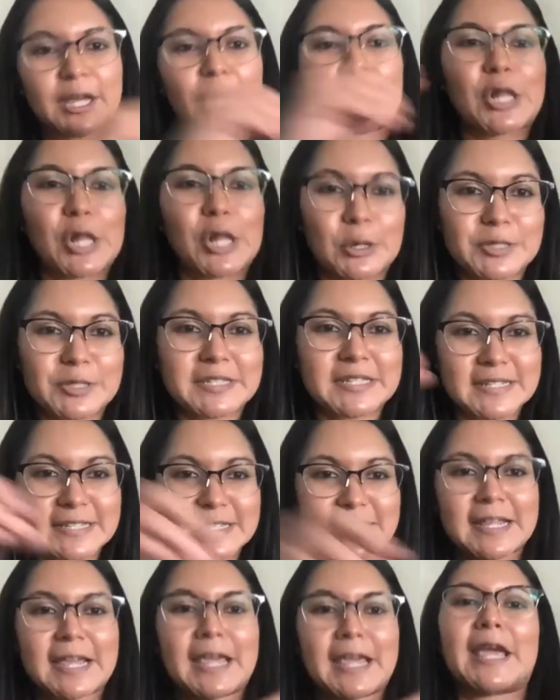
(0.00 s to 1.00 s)
the
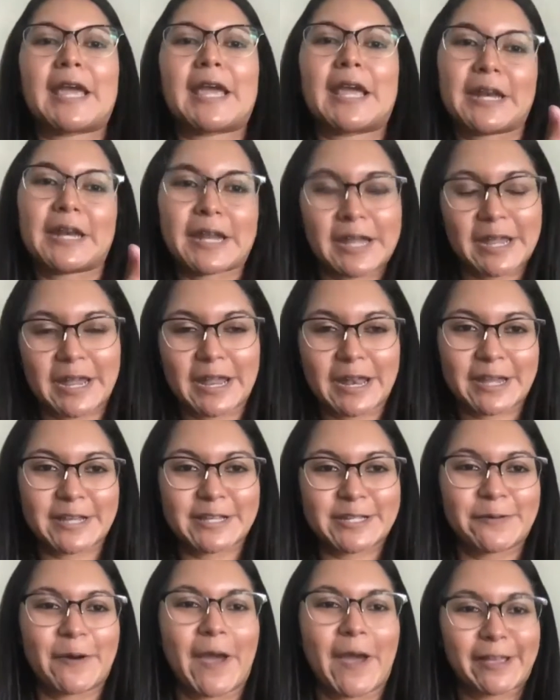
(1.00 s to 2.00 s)
closest thing
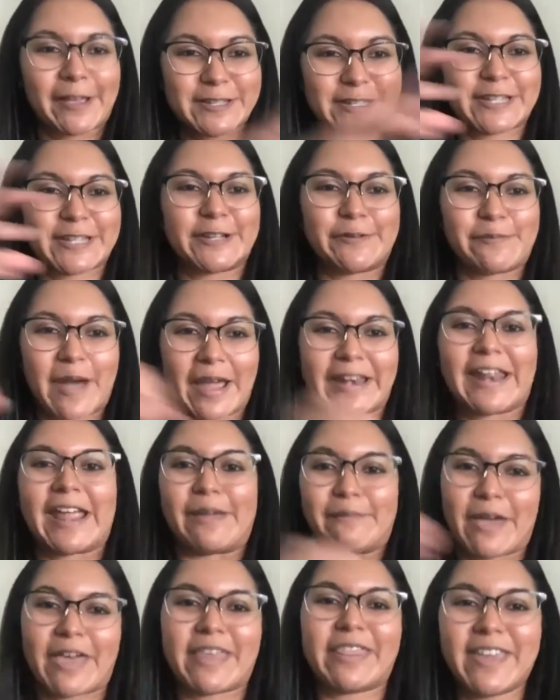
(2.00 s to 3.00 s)
in his way to my
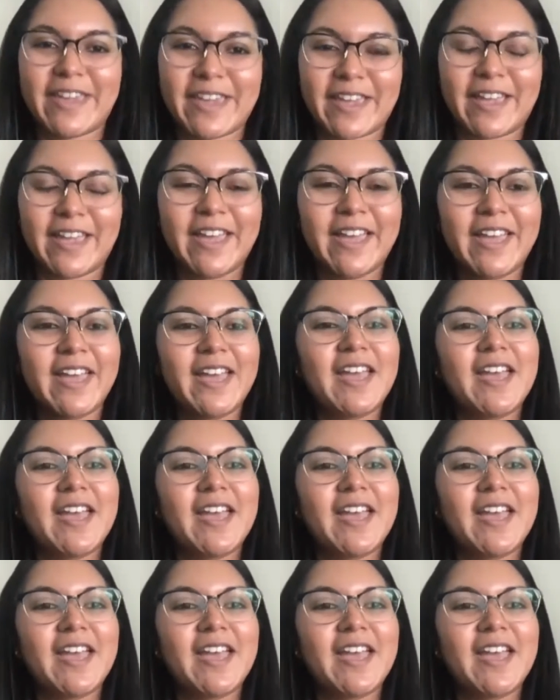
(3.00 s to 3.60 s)
name, Edith.